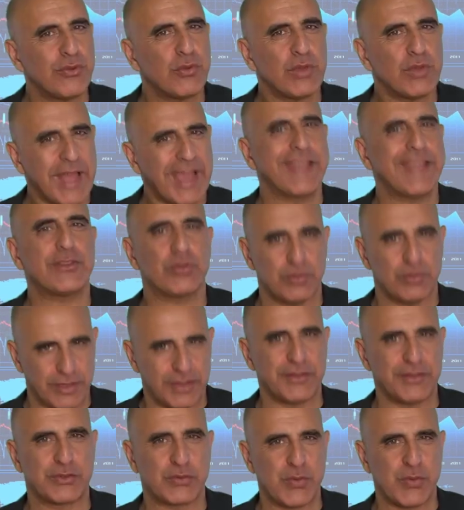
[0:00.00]
you like to
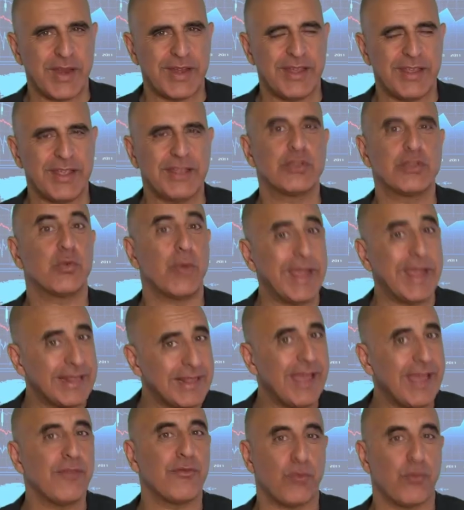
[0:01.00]
learn trading, trade
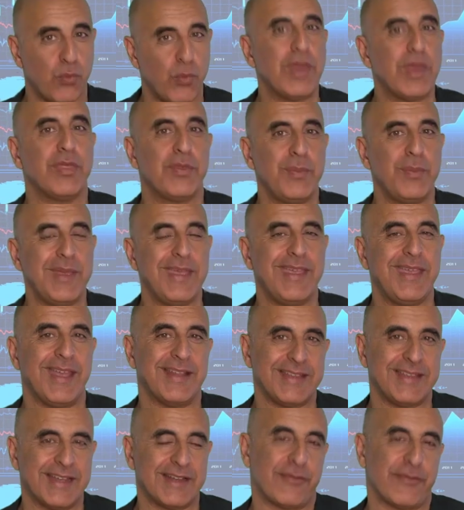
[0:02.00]
live with me
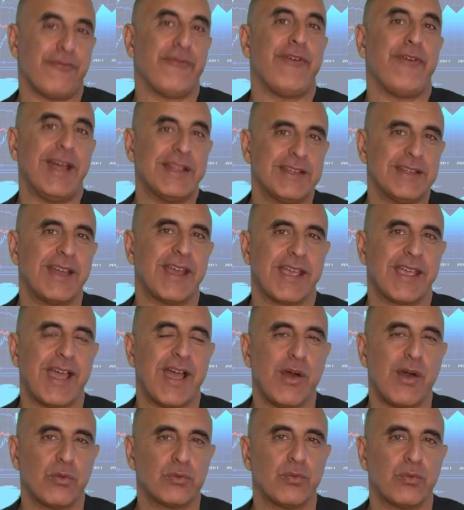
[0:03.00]
and get a funded
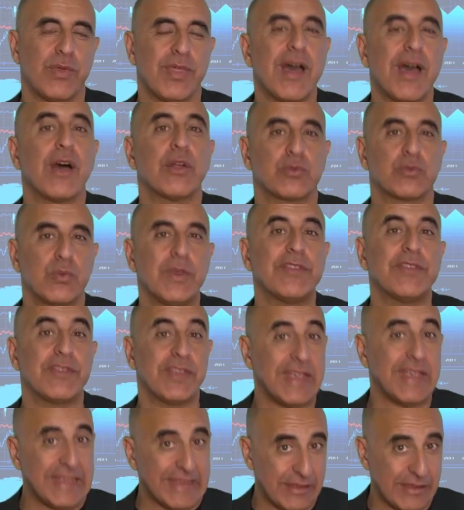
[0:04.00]
account without
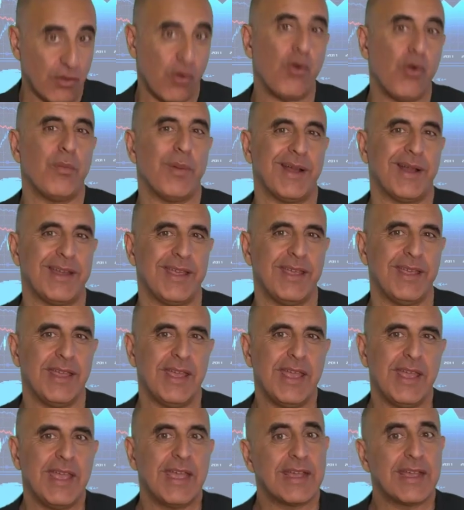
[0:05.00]
risking your money.
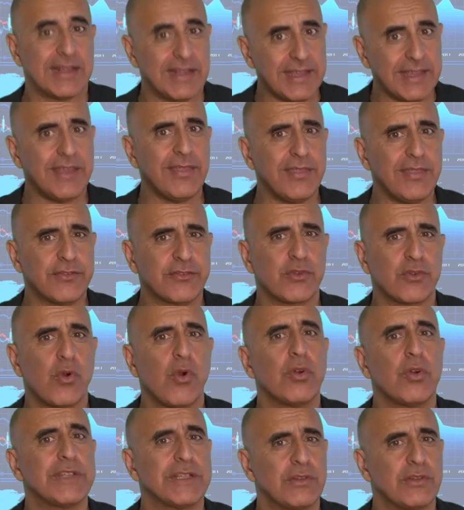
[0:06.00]
Click in this
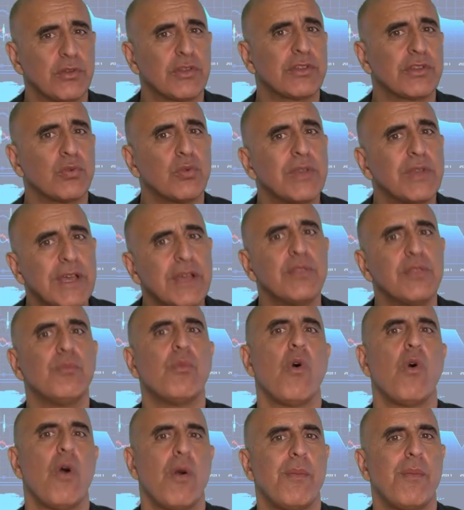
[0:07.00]
corner in order to learn
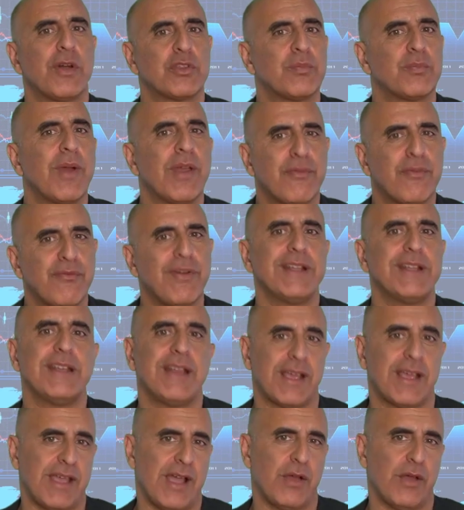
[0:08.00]
more about my funded
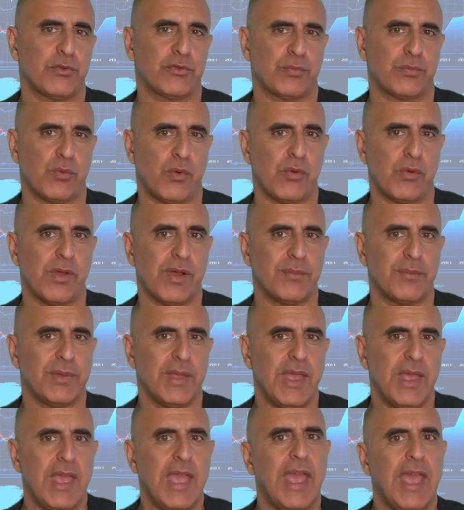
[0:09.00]
accounts program.
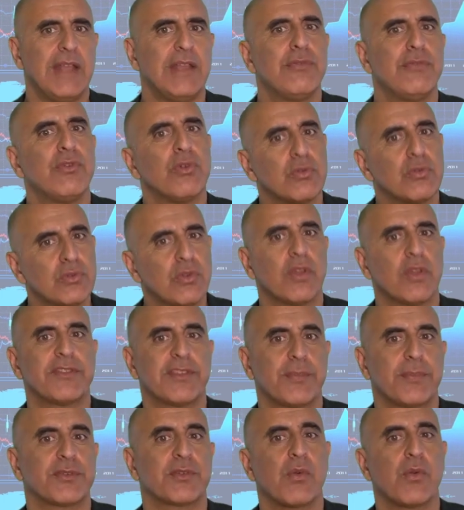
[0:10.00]
And if you're not
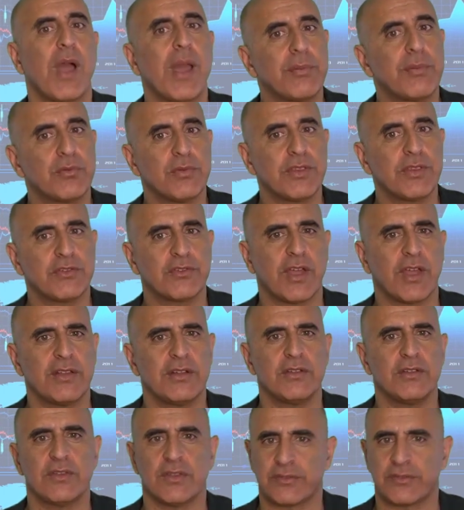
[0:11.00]
subscribed to this
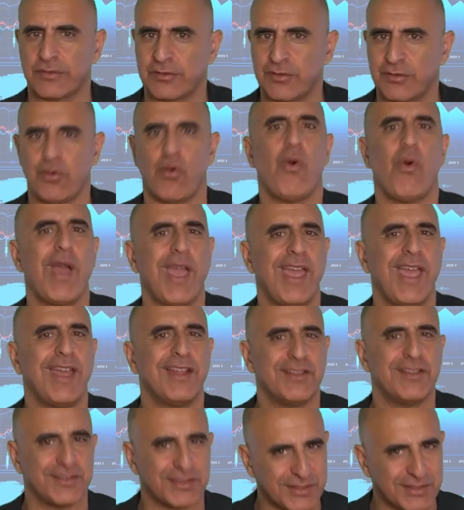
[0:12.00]
channel, just go
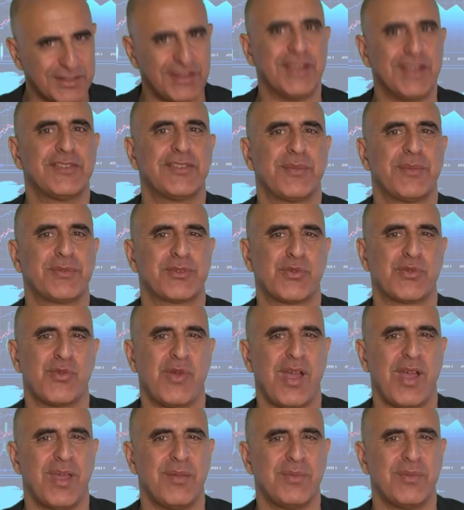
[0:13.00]
ahead and click
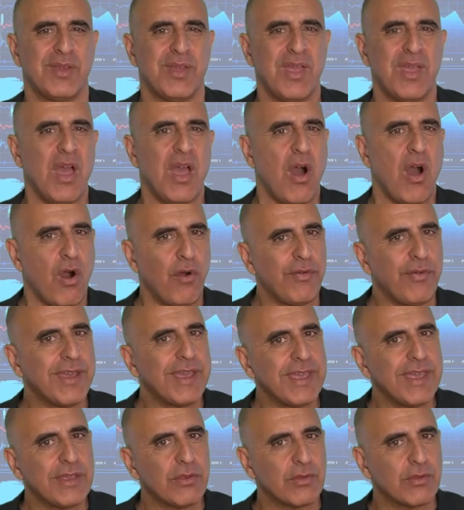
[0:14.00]
subscribe. Over
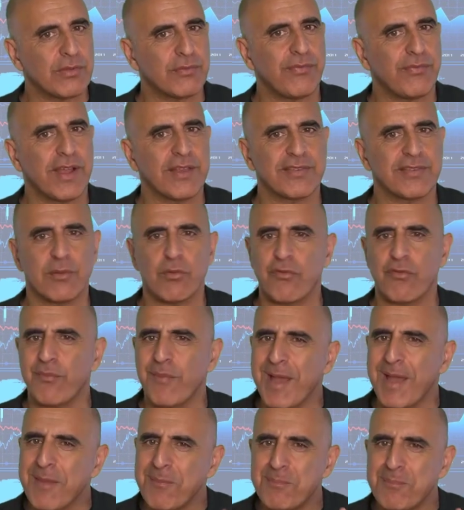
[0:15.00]
here, you can find some of
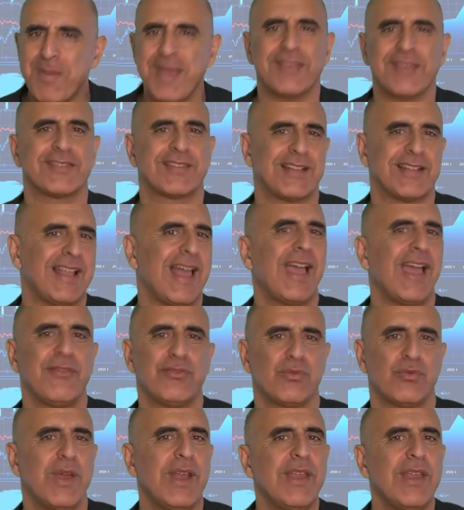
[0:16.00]
my best live
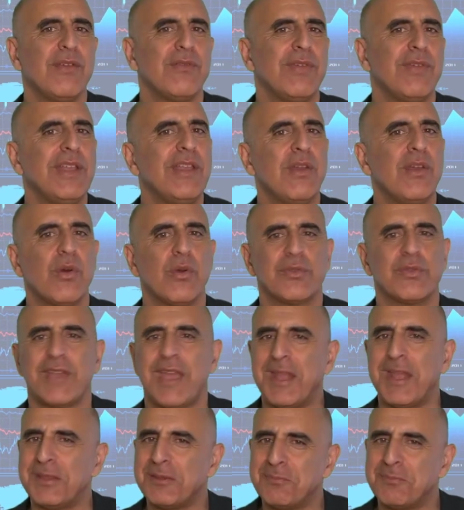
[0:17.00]
trading videos.
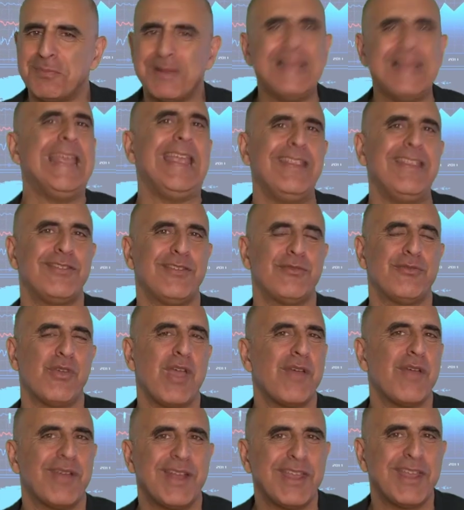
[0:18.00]
And please, if you
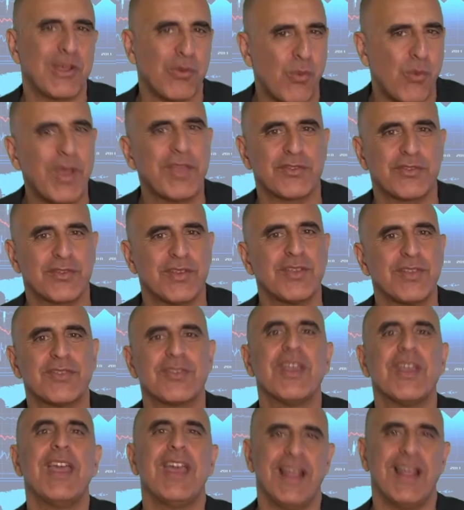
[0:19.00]
have any
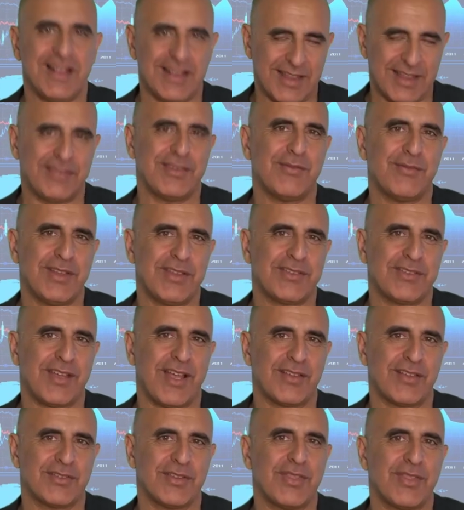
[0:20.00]
questions, let's have a
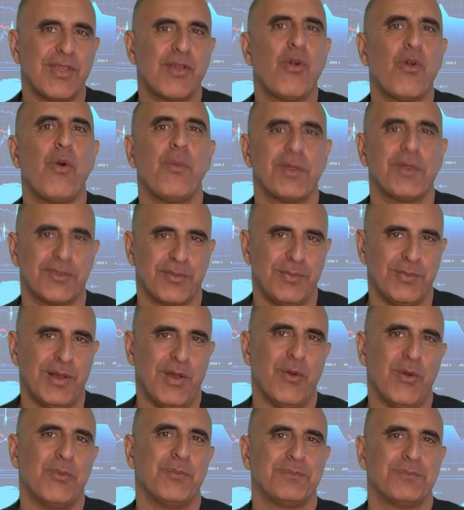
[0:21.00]
discussion in the comments
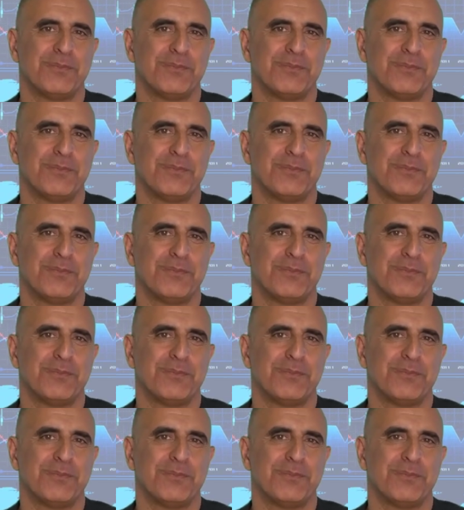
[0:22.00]
below.